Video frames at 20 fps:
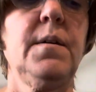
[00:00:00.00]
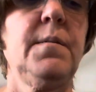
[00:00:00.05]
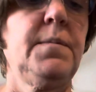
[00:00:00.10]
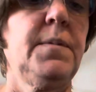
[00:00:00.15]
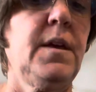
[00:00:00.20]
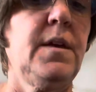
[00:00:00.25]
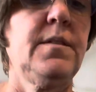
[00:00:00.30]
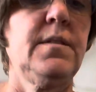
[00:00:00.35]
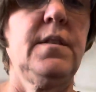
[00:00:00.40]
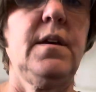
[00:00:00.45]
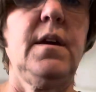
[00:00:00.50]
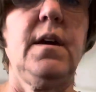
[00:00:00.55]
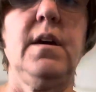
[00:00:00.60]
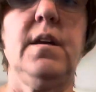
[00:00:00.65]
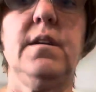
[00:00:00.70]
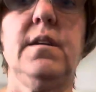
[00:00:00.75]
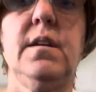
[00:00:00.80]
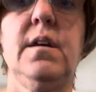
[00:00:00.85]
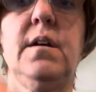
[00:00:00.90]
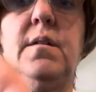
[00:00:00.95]
And
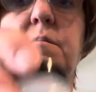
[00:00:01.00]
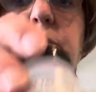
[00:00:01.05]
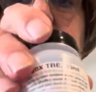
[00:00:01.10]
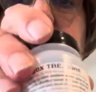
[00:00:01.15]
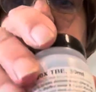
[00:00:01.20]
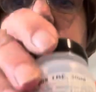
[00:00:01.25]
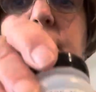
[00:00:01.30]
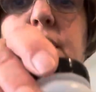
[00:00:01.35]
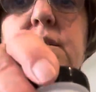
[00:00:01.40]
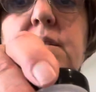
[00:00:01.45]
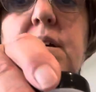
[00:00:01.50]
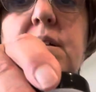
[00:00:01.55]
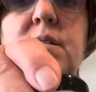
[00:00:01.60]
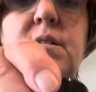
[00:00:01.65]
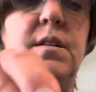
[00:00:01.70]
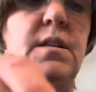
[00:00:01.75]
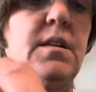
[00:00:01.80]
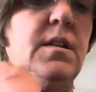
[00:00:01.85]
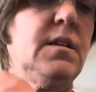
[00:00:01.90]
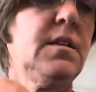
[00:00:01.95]
then, because I
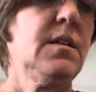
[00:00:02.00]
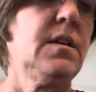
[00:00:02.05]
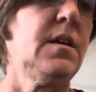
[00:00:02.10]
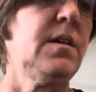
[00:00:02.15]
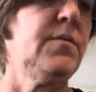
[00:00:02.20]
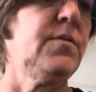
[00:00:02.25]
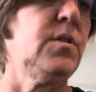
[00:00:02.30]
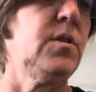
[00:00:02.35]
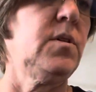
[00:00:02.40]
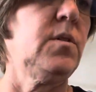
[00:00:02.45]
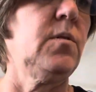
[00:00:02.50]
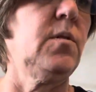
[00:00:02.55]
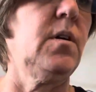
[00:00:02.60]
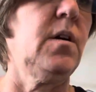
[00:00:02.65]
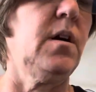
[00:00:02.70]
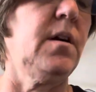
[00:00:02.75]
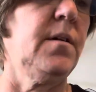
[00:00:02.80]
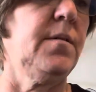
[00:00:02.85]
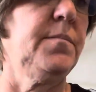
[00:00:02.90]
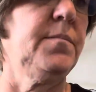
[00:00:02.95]
didn't give you
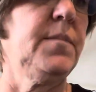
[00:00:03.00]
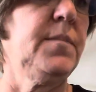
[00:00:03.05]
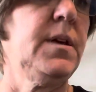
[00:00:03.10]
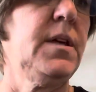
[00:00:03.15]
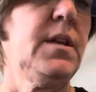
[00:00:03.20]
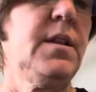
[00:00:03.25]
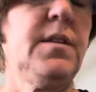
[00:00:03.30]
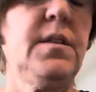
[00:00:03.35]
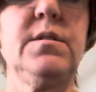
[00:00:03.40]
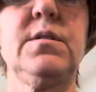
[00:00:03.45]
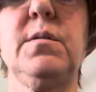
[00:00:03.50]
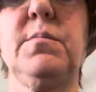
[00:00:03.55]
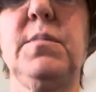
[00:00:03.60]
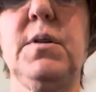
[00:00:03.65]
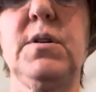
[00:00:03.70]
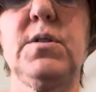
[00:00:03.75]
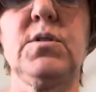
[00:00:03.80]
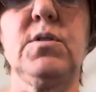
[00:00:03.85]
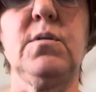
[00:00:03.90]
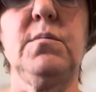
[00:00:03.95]
anything to
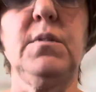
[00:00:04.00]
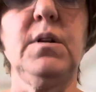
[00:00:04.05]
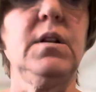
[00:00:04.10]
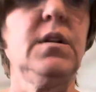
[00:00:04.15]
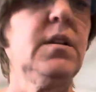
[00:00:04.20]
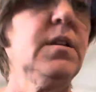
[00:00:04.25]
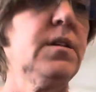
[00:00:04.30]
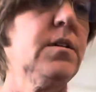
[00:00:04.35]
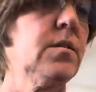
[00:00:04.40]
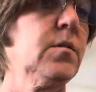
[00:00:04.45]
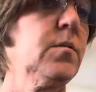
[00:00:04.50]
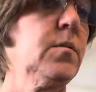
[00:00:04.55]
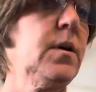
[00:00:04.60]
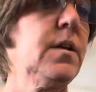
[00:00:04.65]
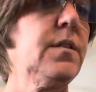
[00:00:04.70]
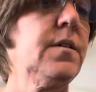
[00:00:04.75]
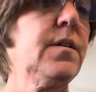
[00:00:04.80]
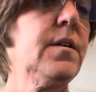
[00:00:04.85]
measure a milliliter with,